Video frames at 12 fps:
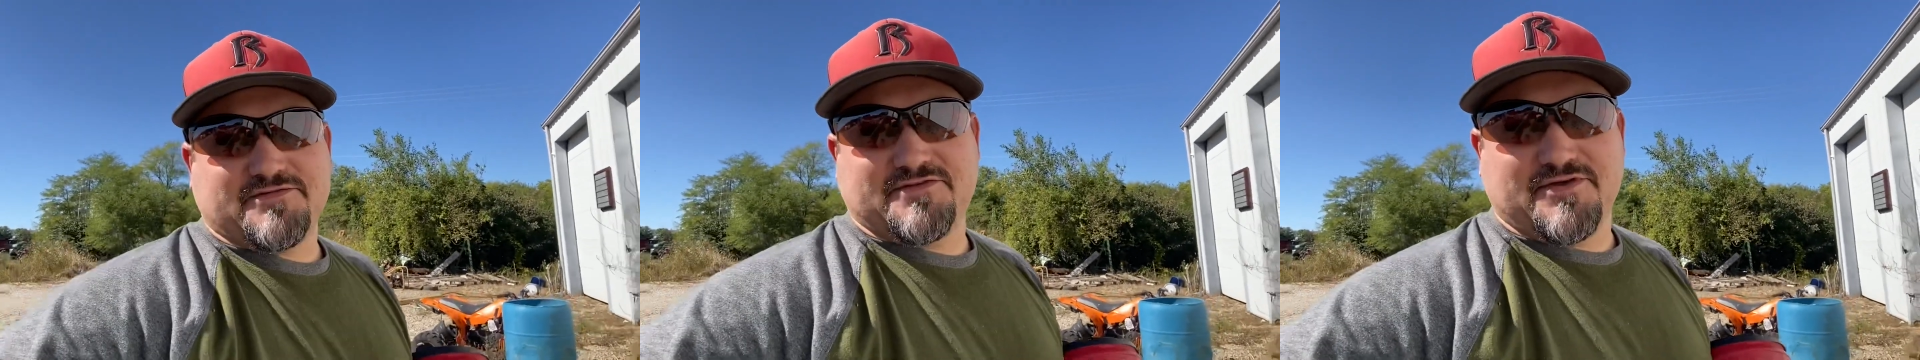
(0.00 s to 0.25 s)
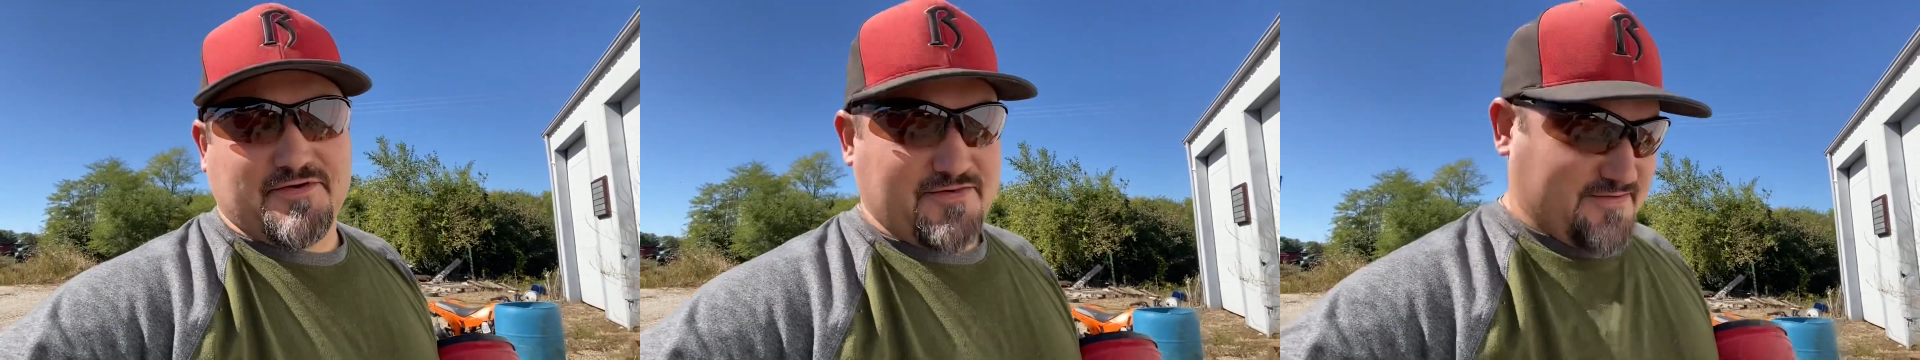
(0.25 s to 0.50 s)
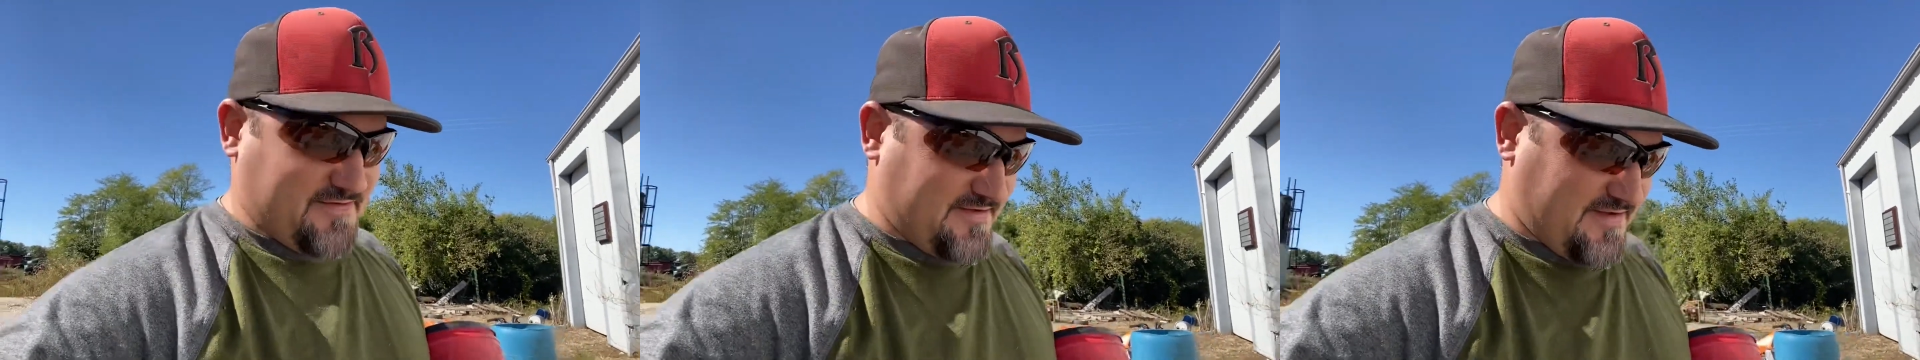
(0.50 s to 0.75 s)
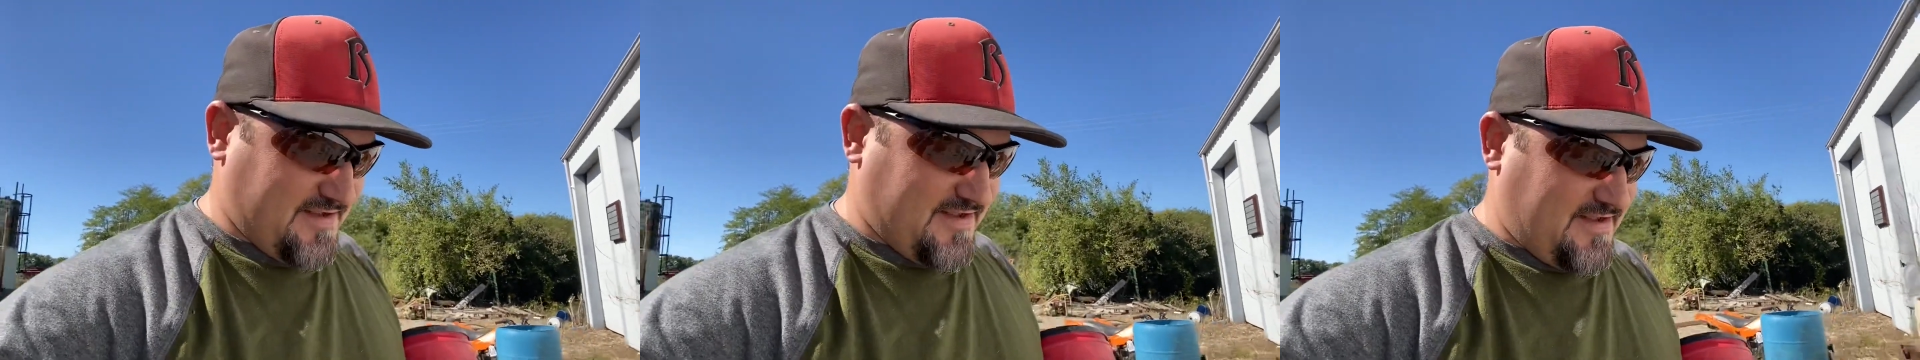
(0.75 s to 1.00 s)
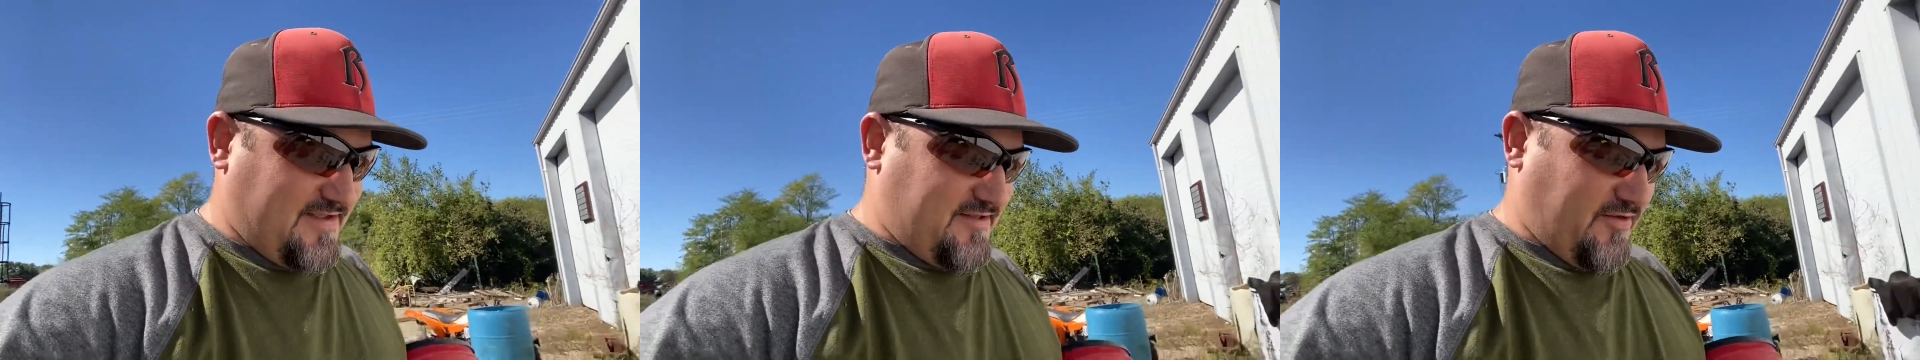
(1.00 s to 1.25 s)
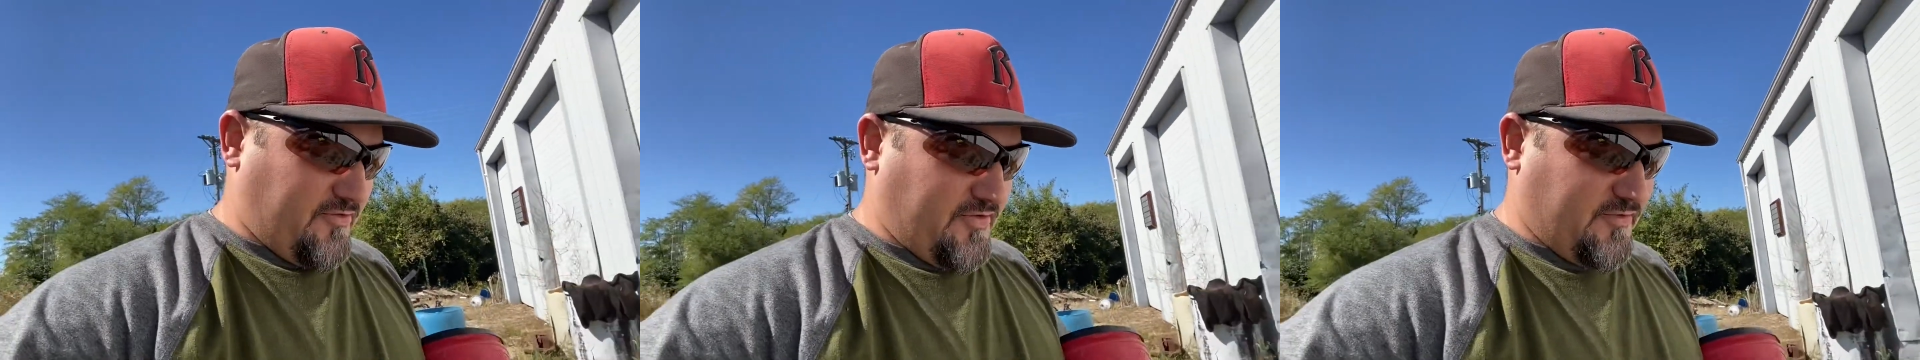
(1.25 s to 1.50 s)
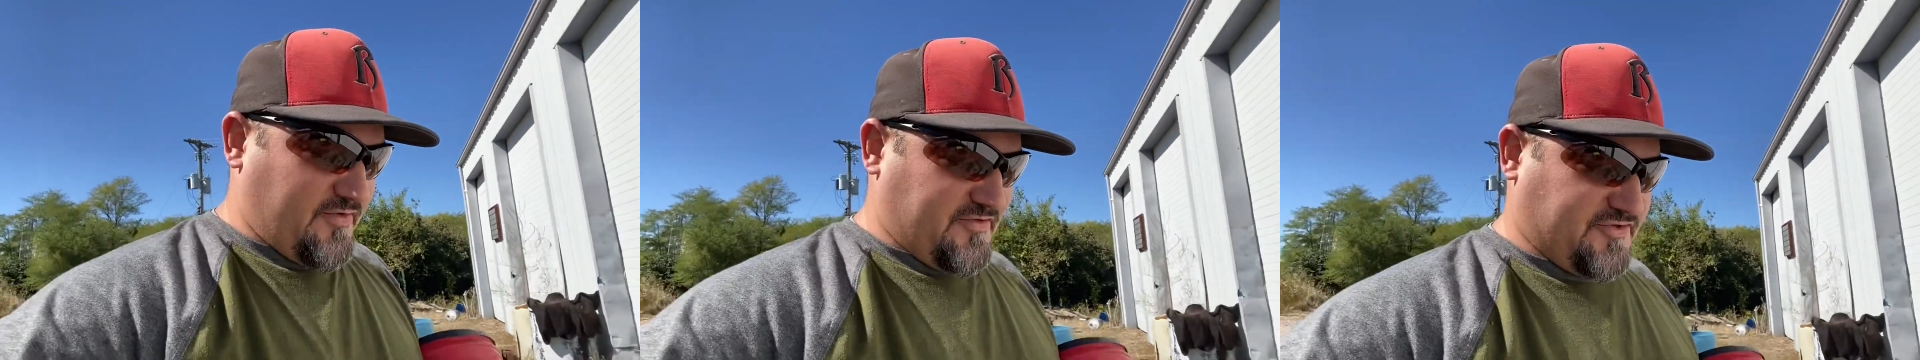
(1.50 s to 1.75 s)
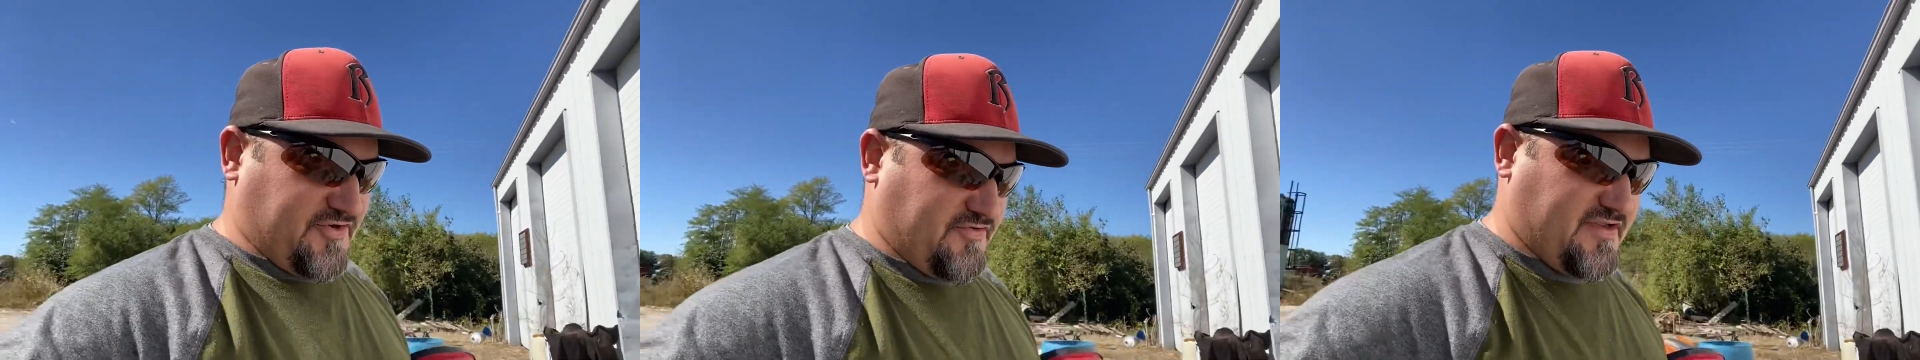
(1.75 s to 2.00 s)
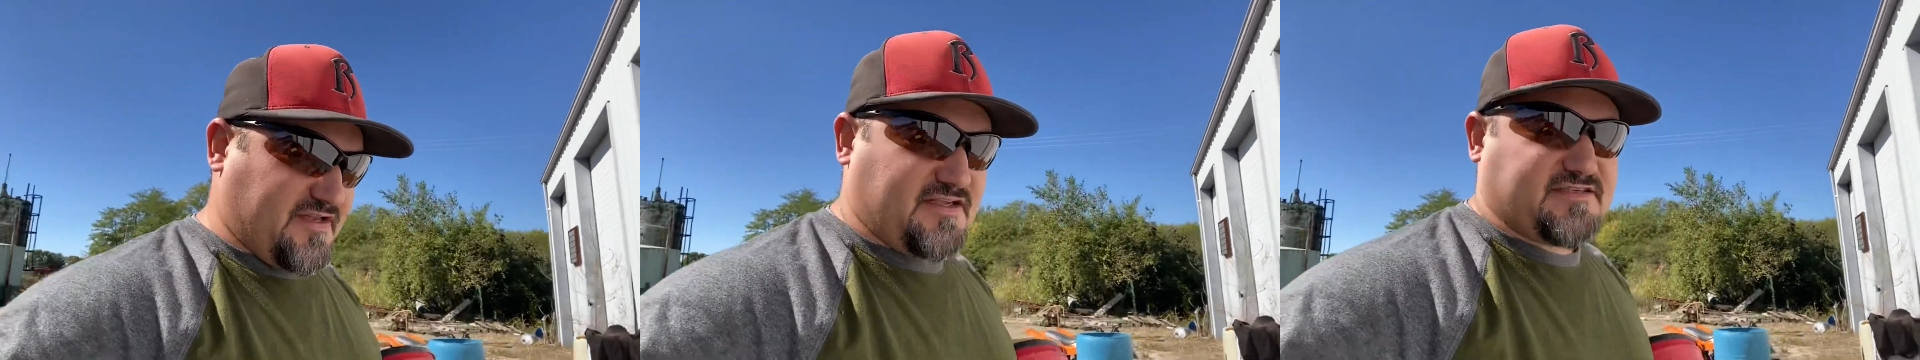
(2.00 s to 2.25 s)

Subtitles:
So the only one that showed any